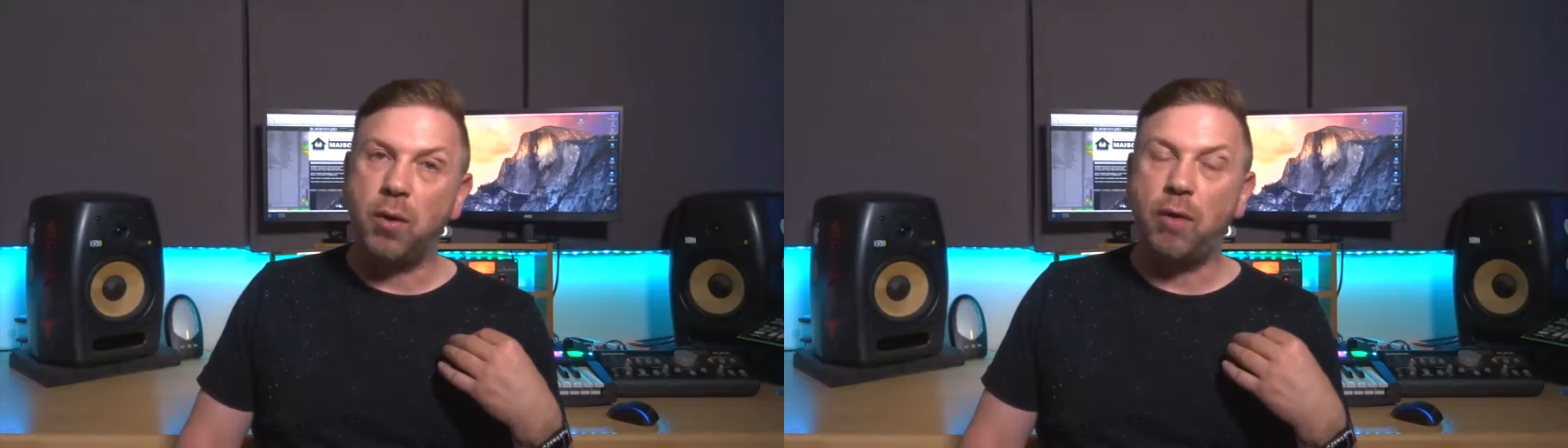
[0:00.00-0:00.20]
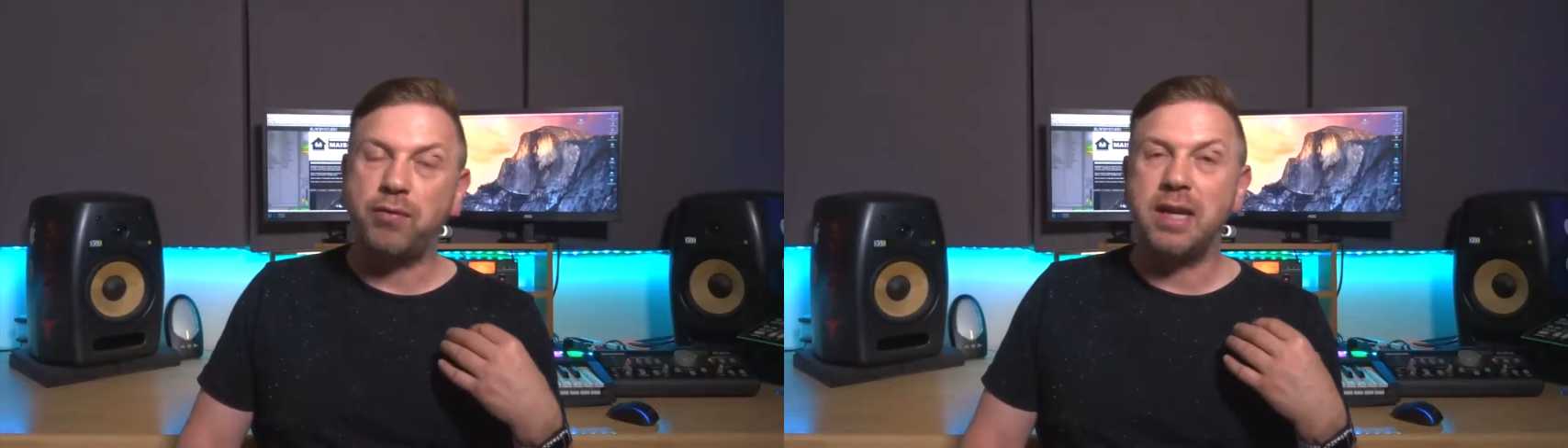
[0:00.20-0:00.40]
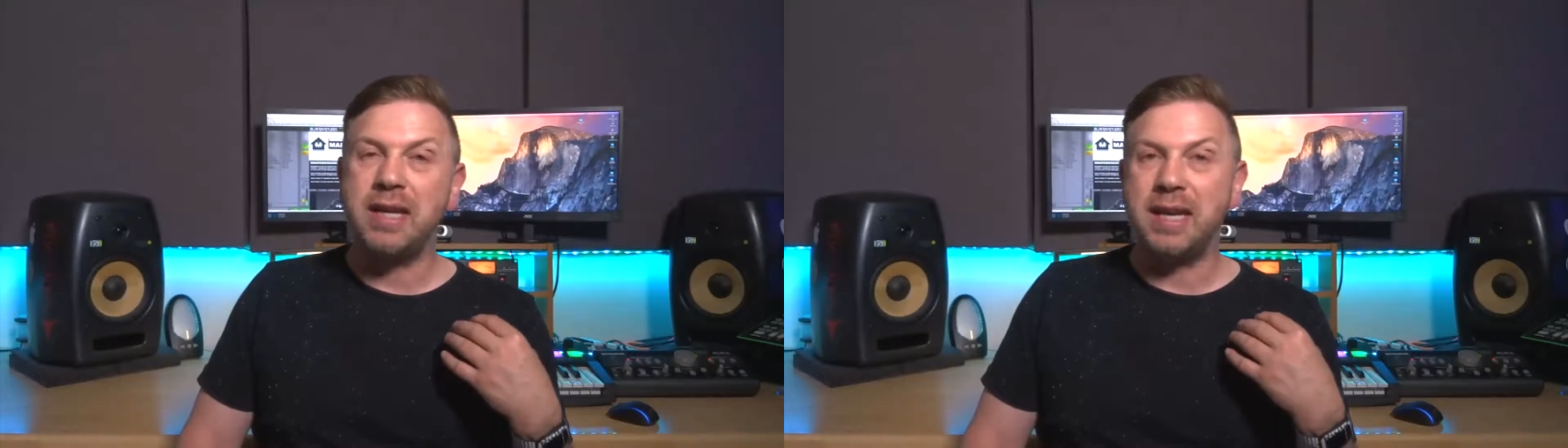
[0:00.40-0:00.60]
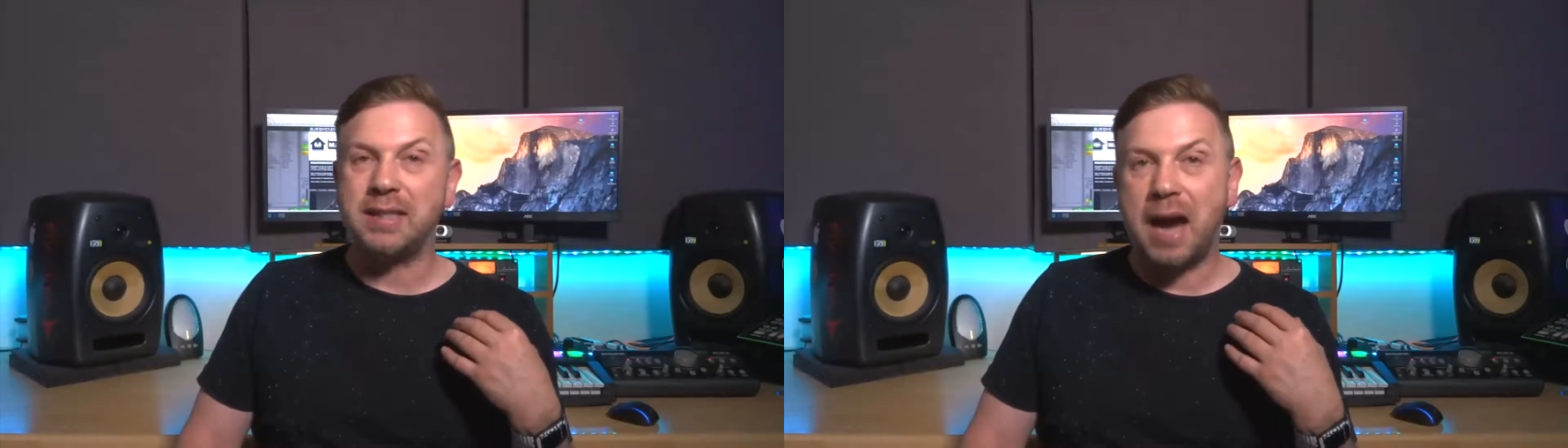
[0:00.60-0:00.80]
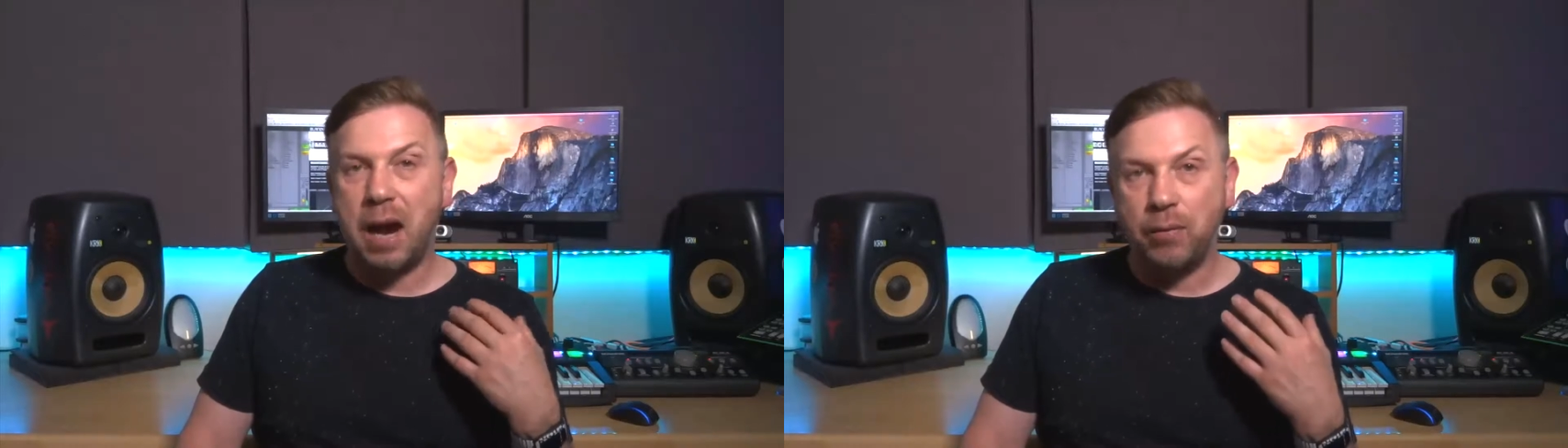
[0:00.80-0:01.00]
often it's
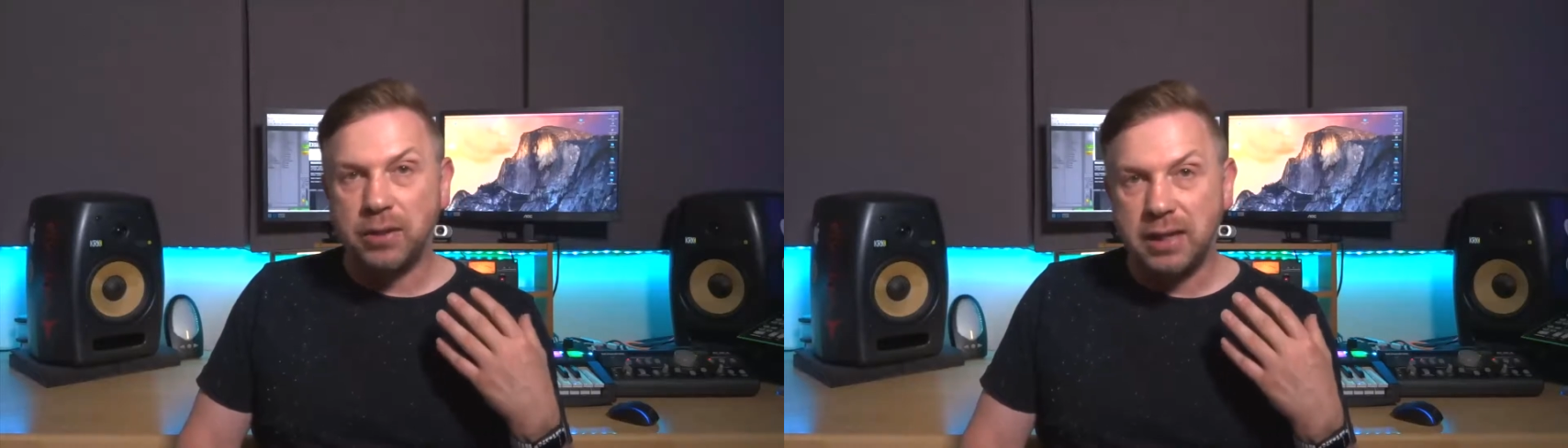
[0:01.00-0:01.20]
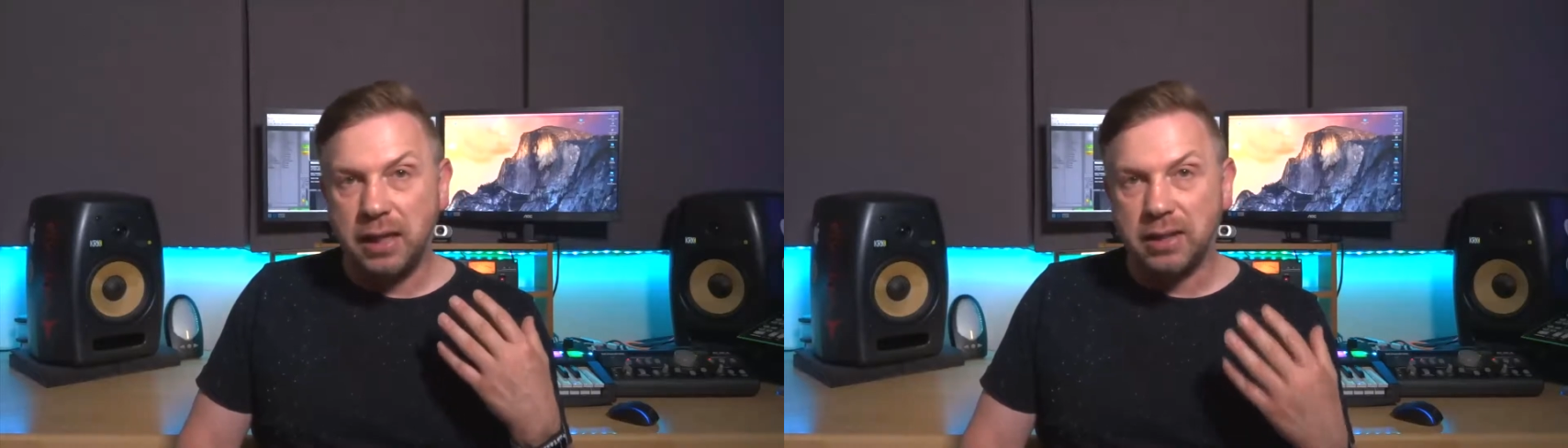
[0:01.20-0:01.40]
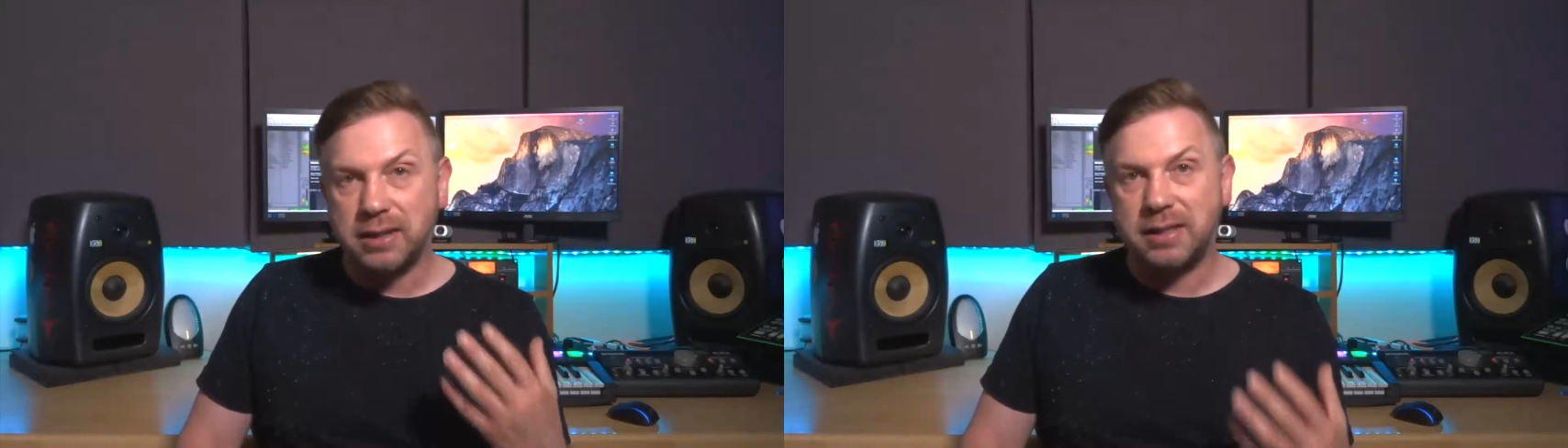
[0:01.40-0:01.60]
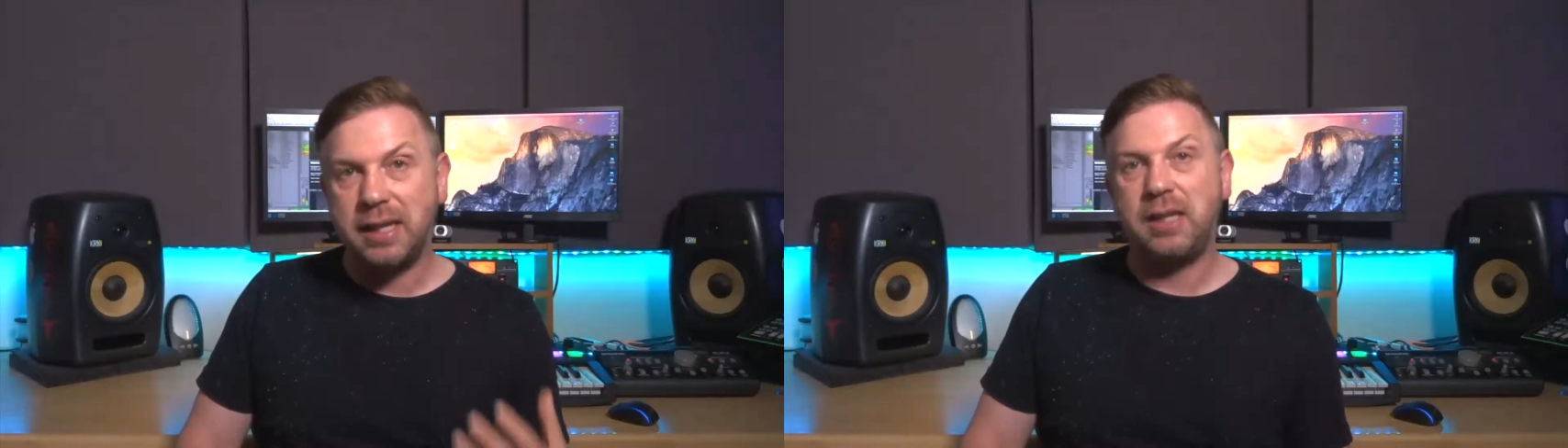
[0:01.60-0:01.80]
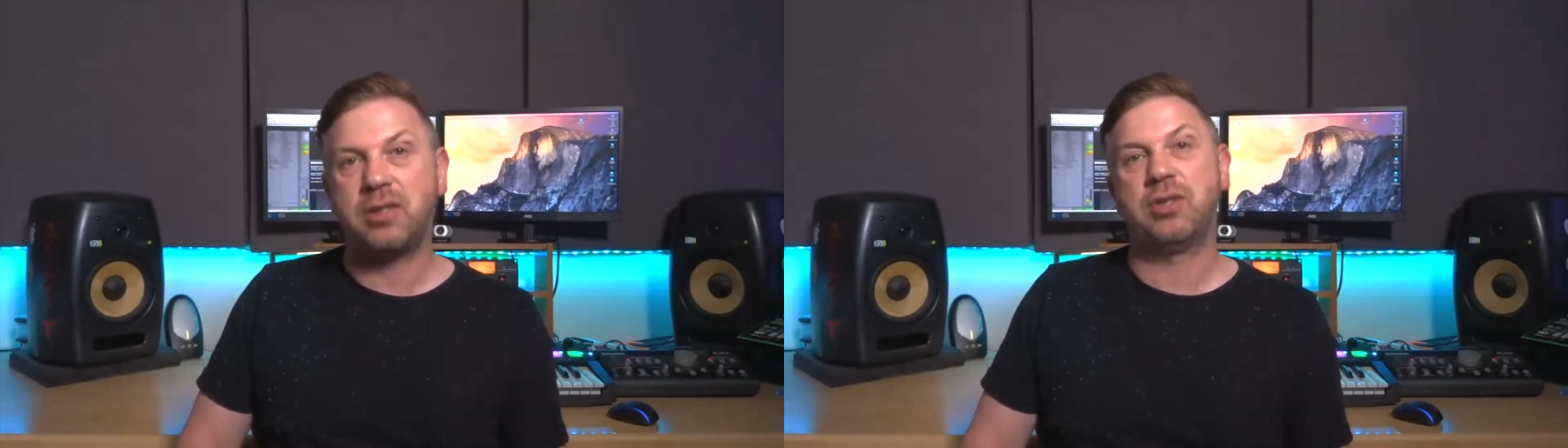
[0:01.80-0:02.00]
how the singer
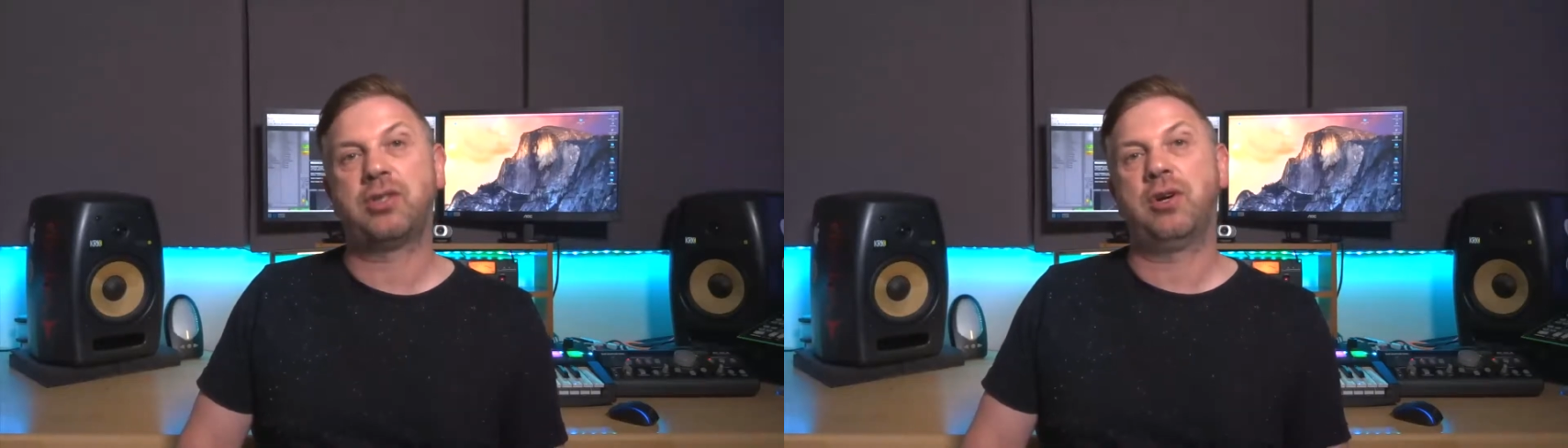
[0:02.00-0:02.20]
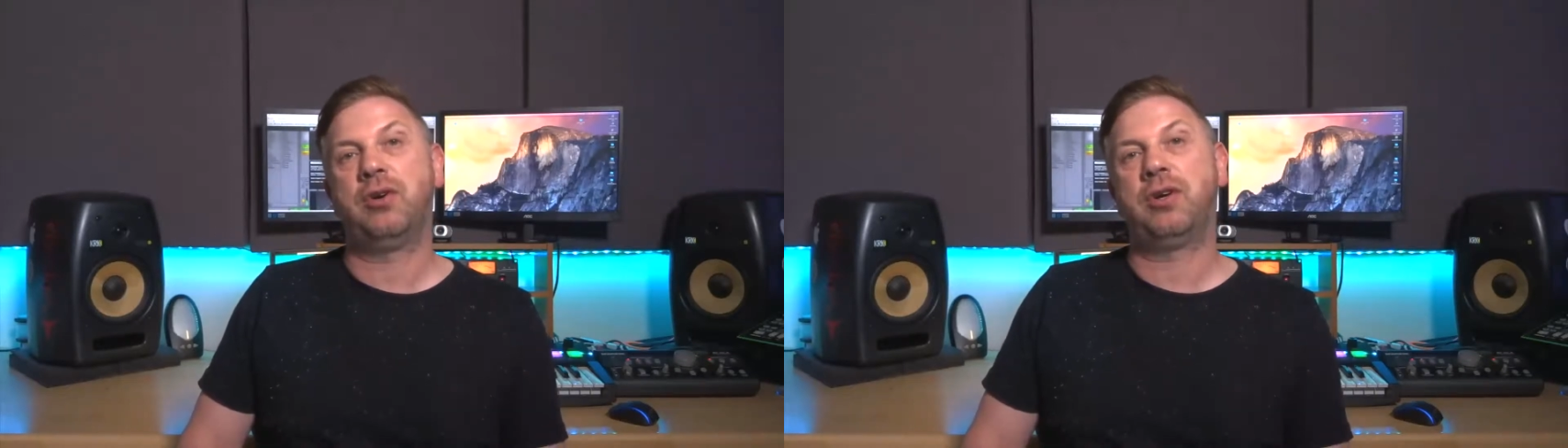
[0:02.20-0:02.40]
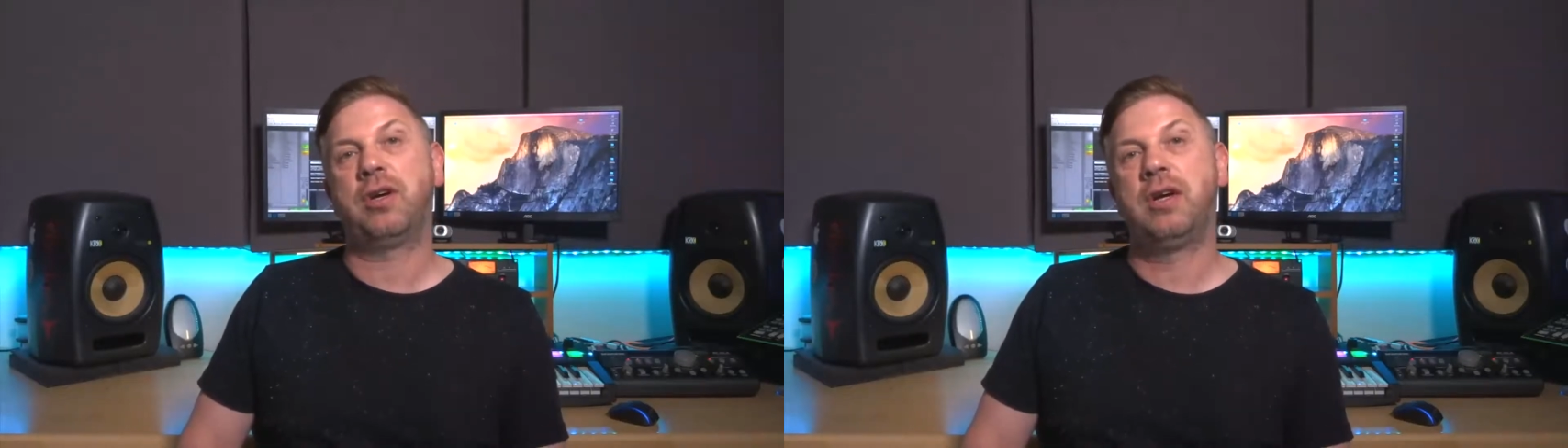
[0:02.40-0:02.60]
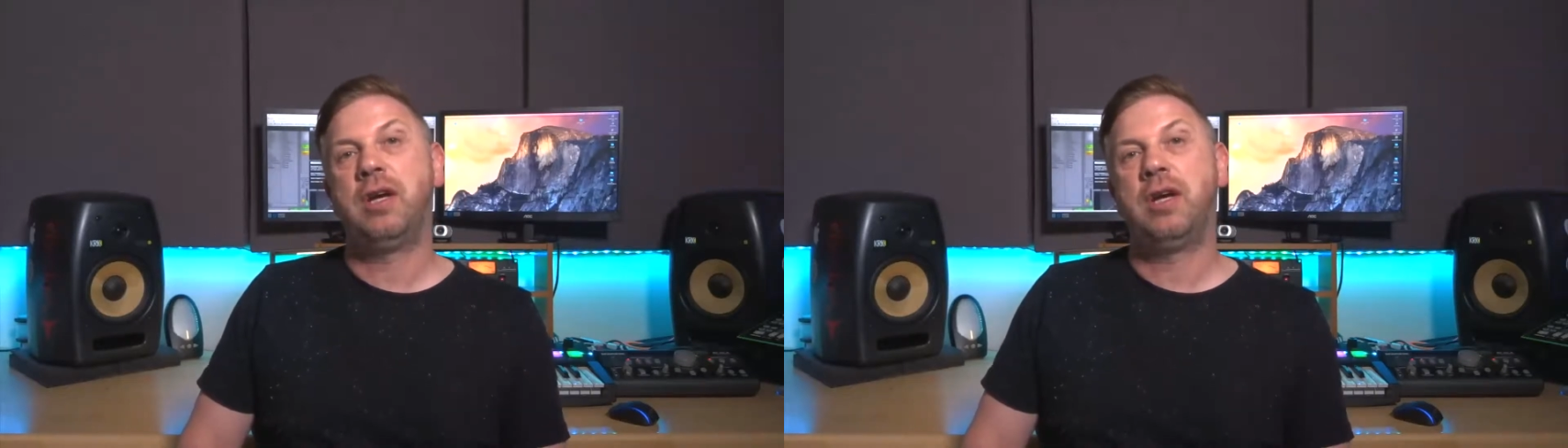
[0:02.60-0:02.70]
sings the song